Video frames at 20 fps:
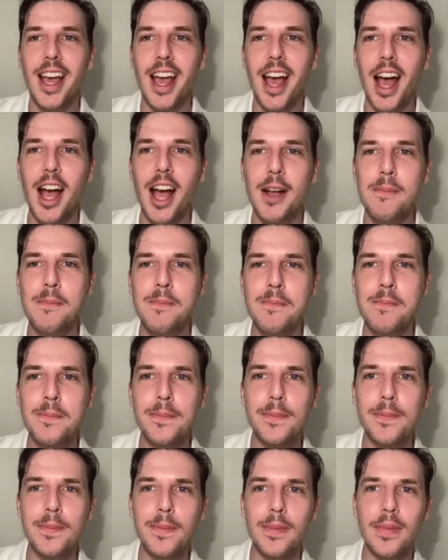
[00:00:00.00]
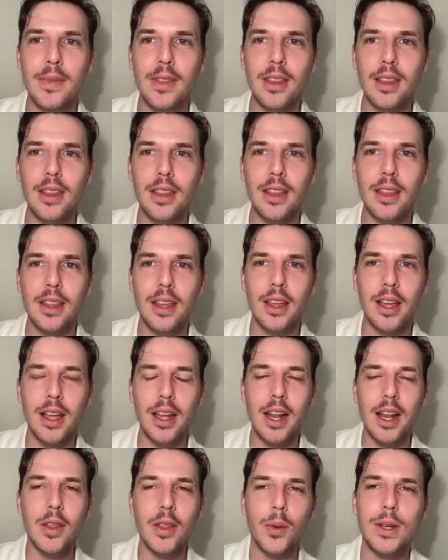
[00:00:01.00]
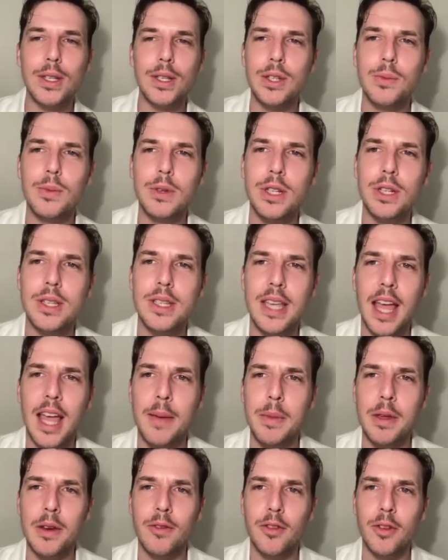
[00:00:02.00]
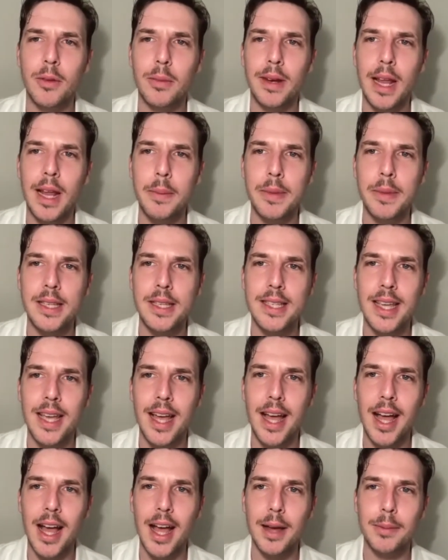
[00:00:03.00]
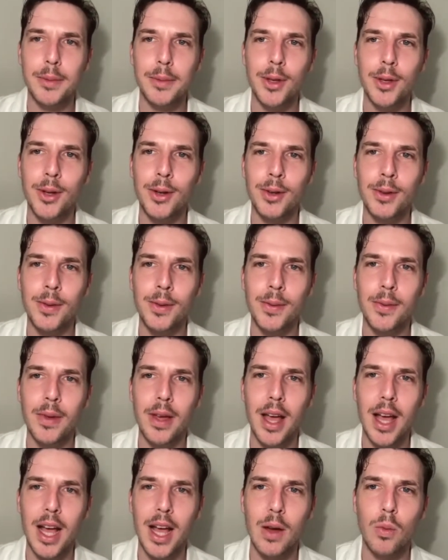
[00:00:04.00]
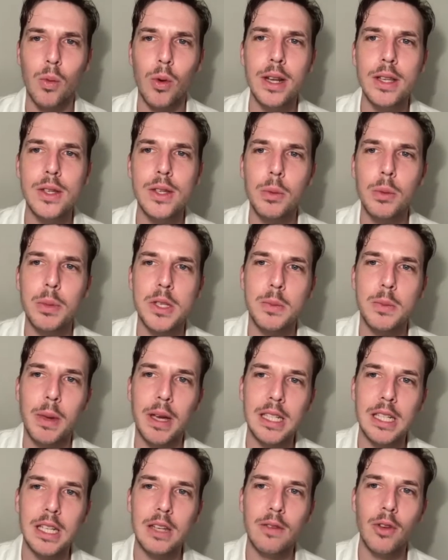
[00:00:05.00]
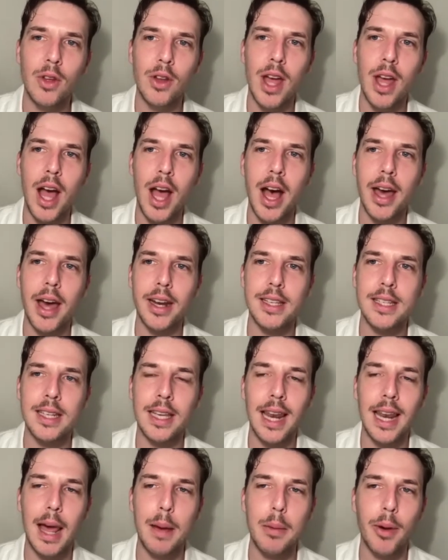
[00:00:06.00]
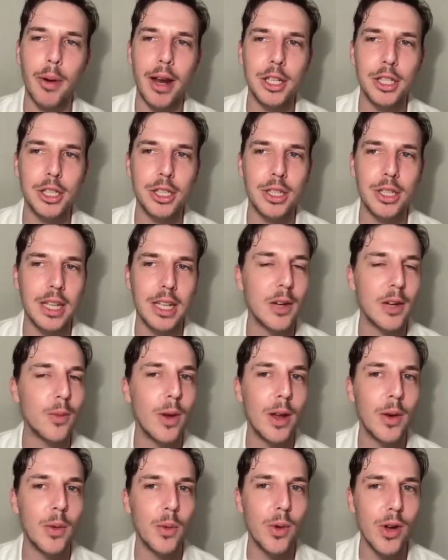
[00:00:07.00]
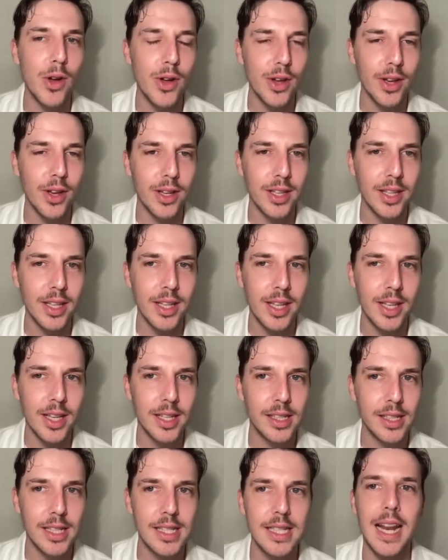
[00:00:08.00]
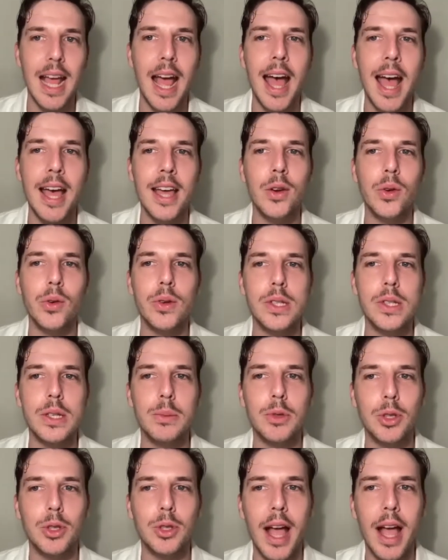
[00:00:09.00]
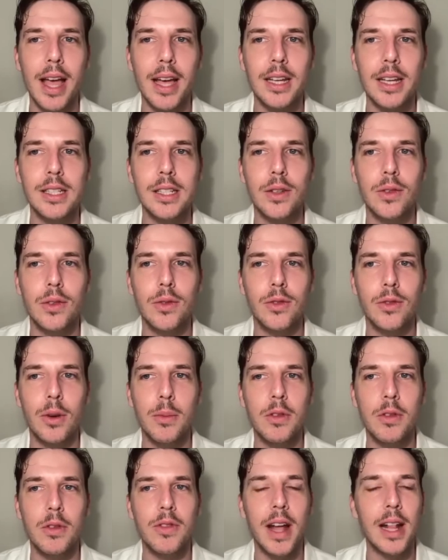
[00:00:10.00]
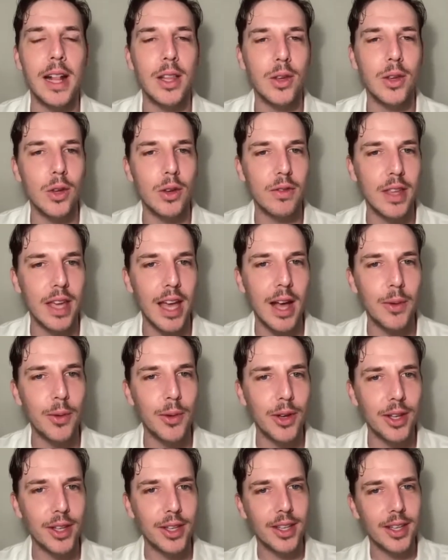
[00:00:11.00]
Another question which has come in from Lamis Abdo. What is your perspective on artist collaboration in one work? Does it add or subtract from the value of the artwork?